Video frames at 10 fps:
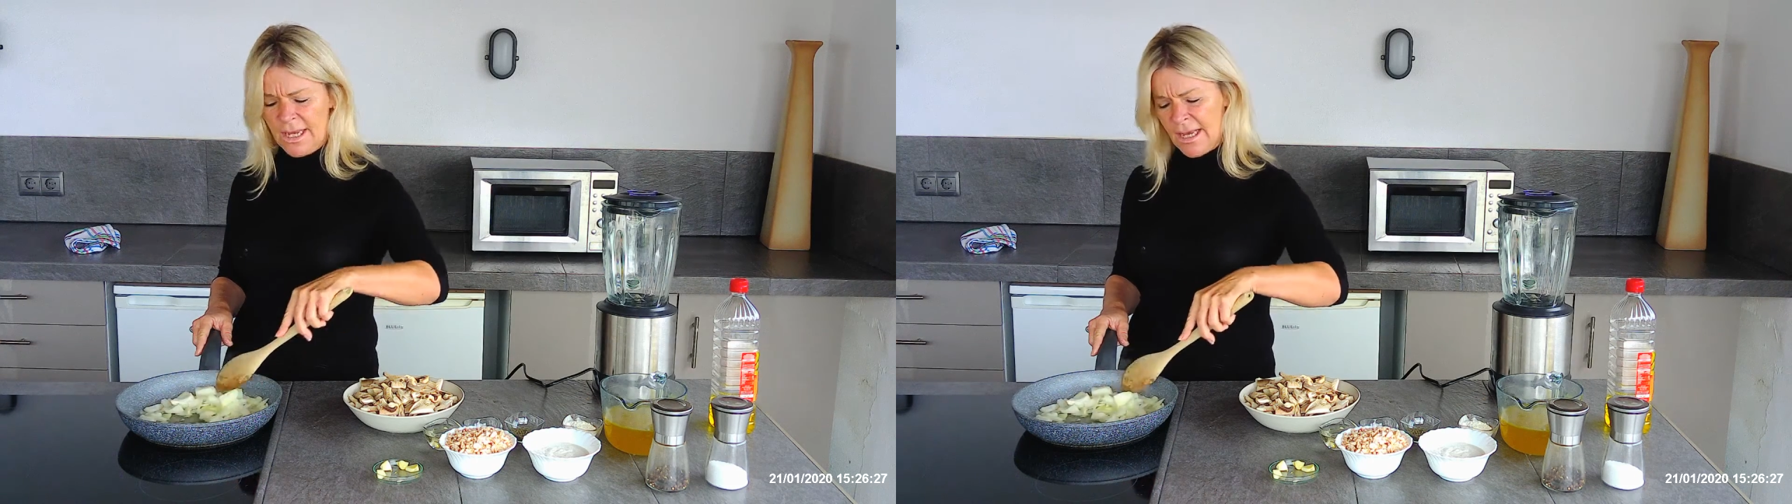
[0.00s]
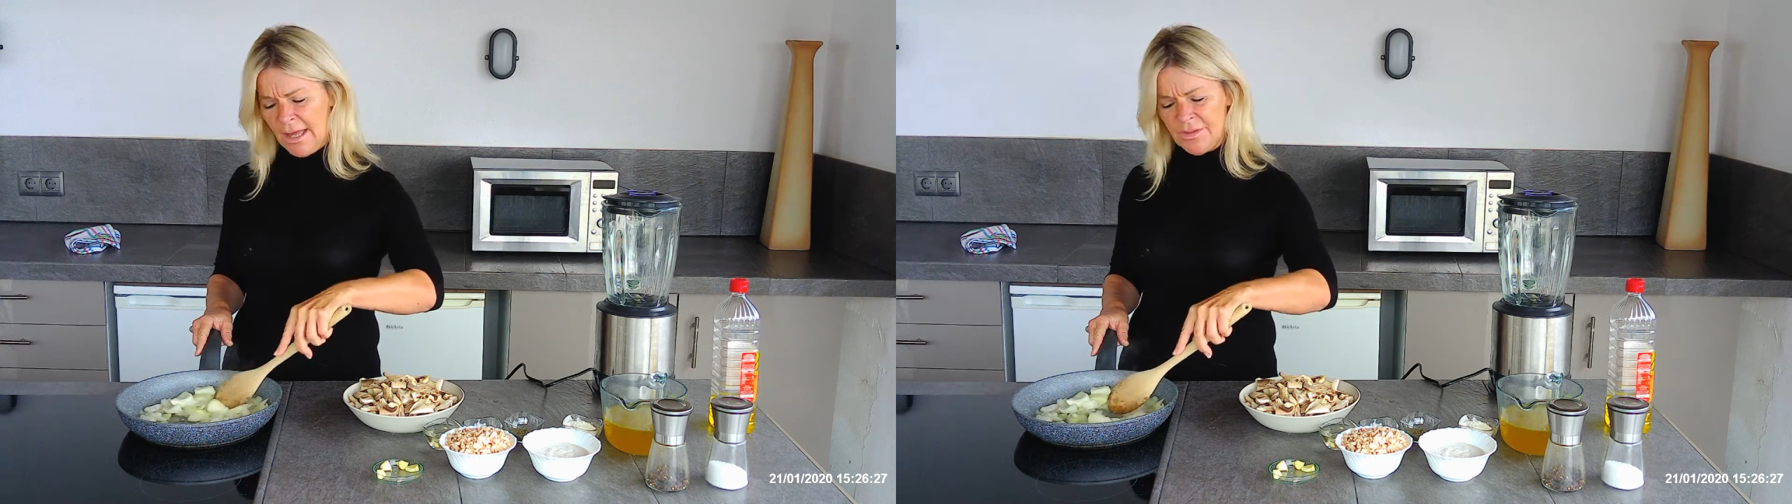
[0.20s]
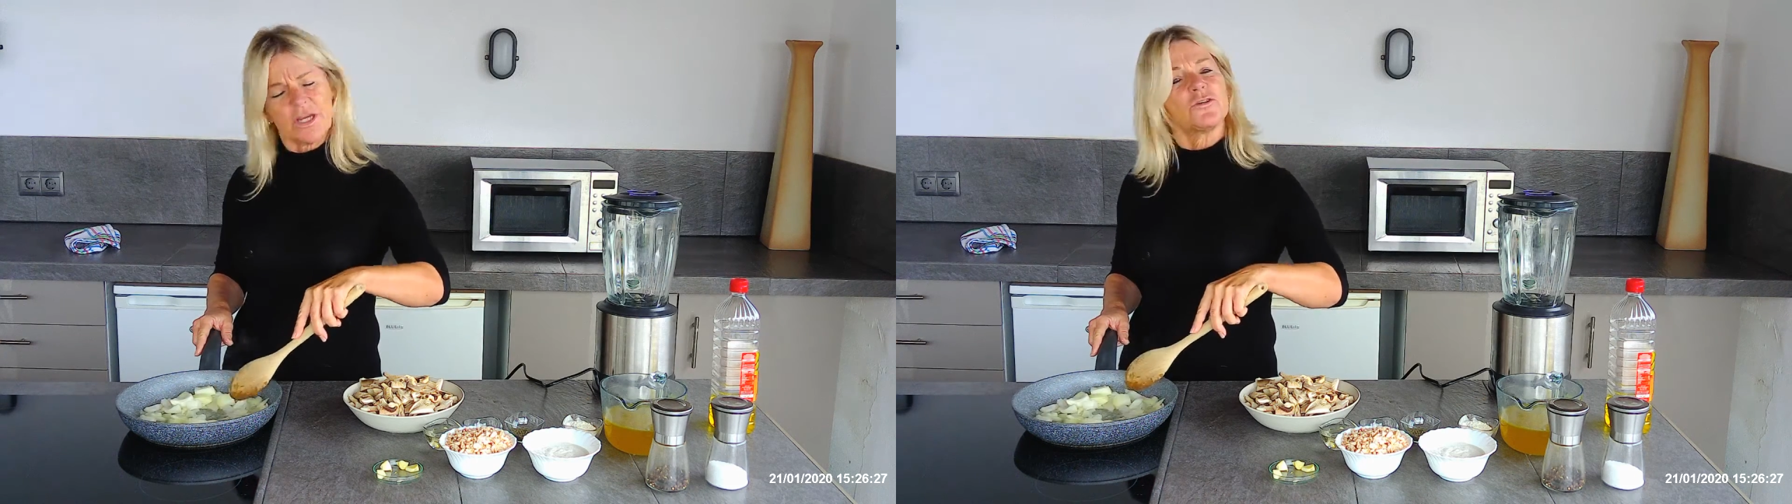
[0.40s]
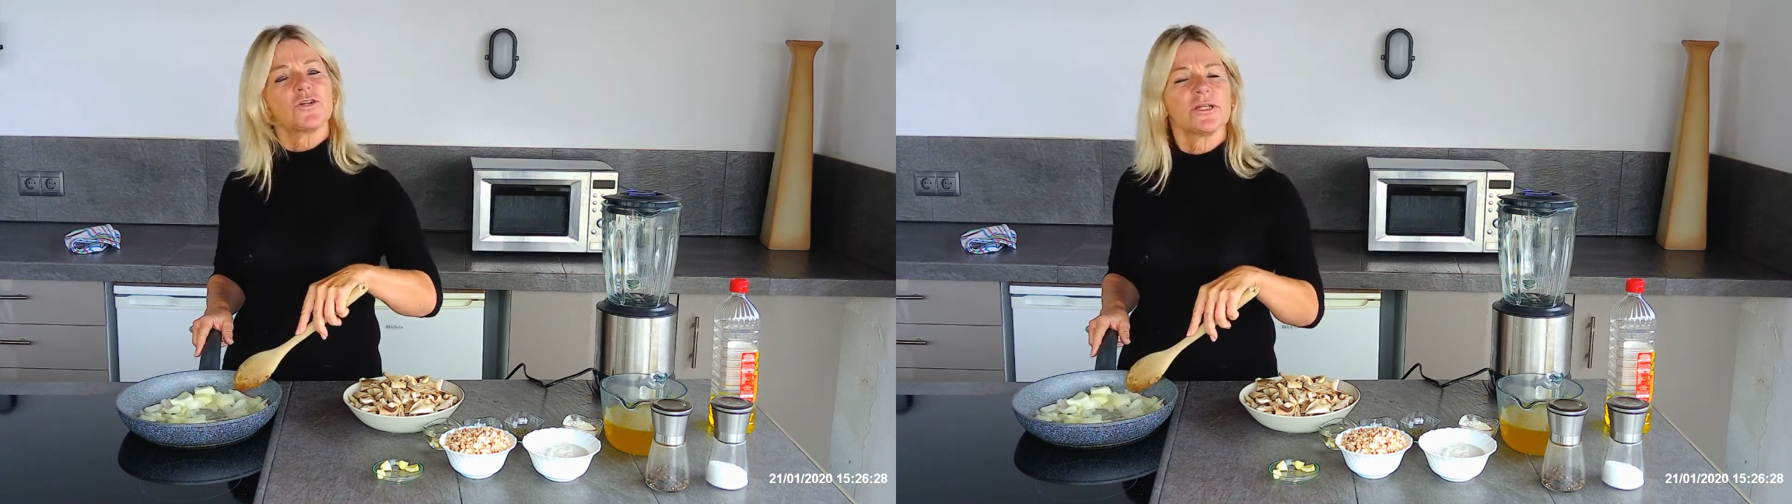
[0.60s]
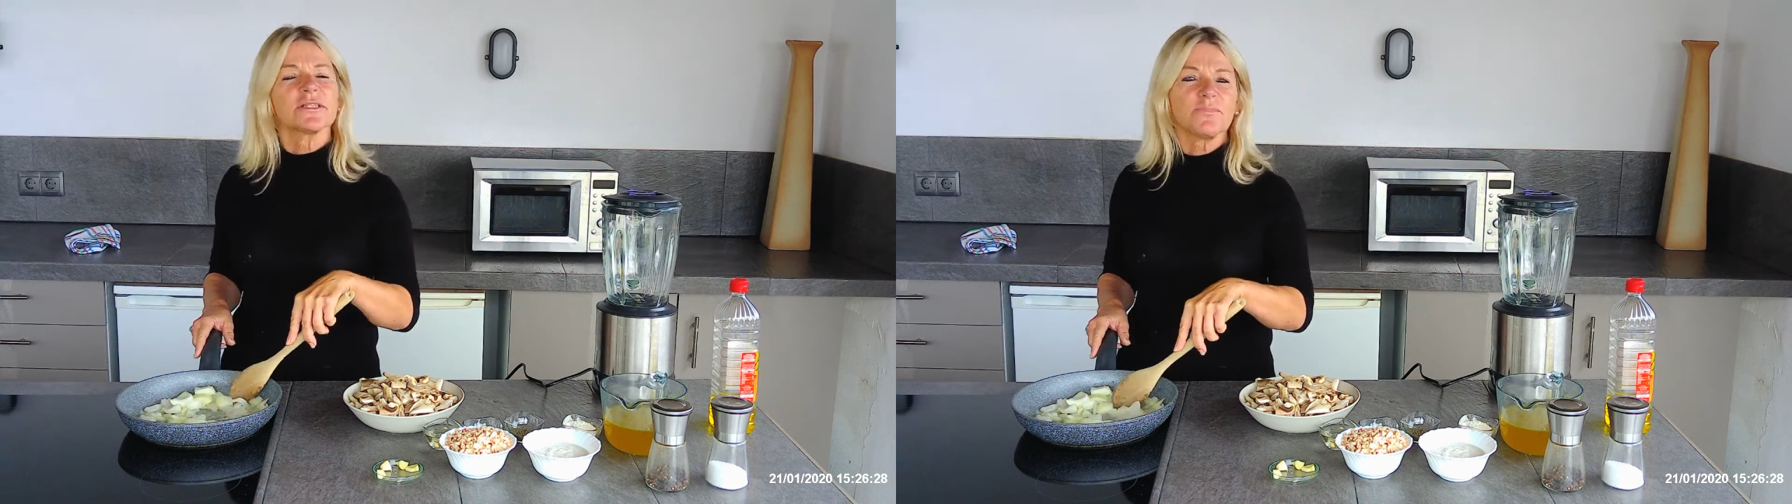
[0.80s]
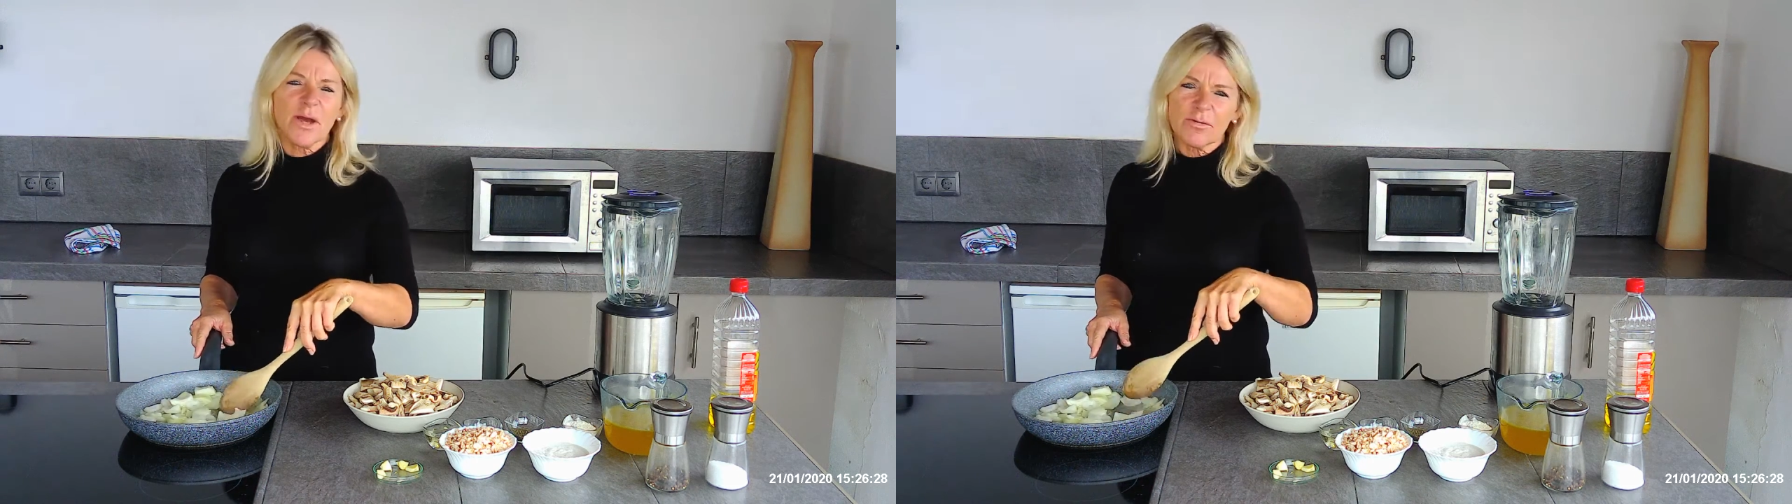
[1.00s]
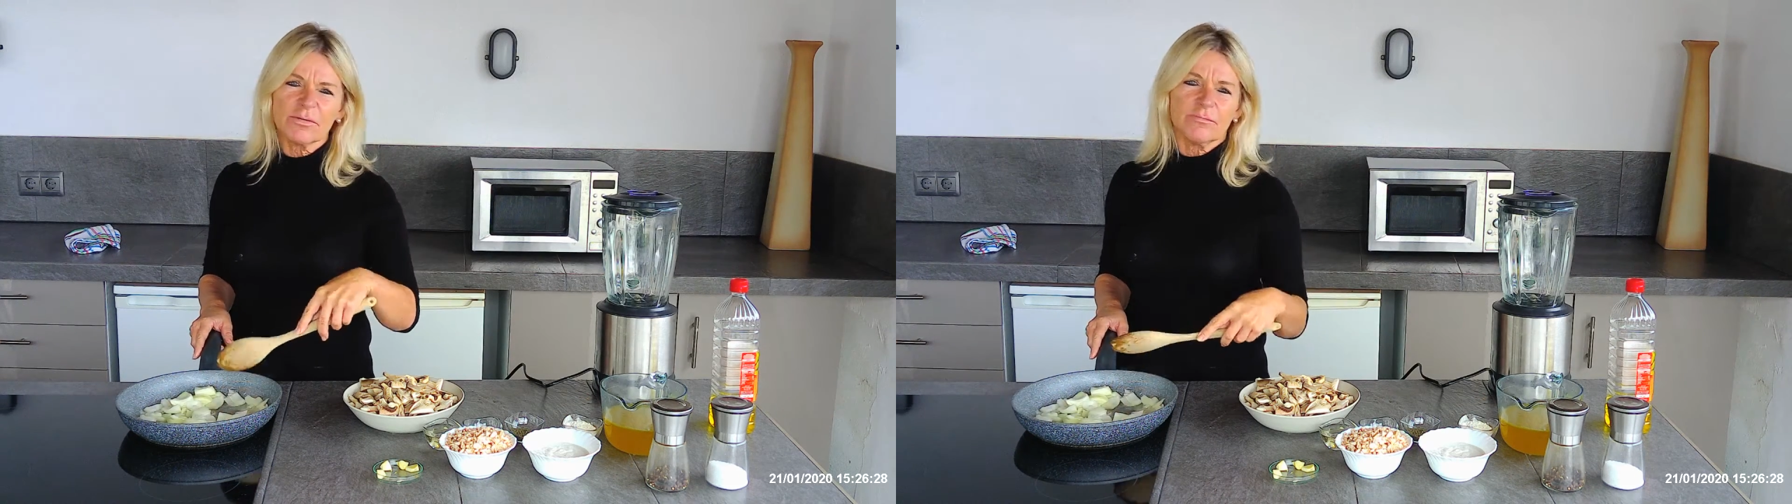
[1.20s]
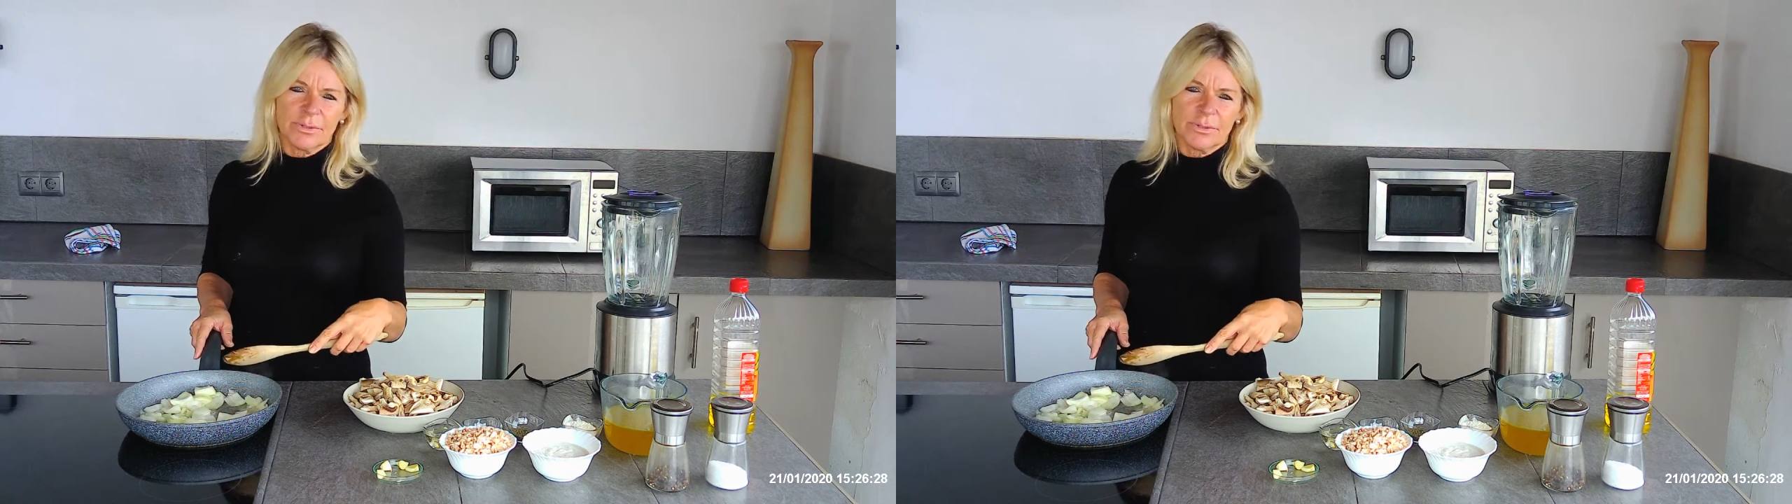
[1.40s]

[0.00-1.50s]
and they go transparent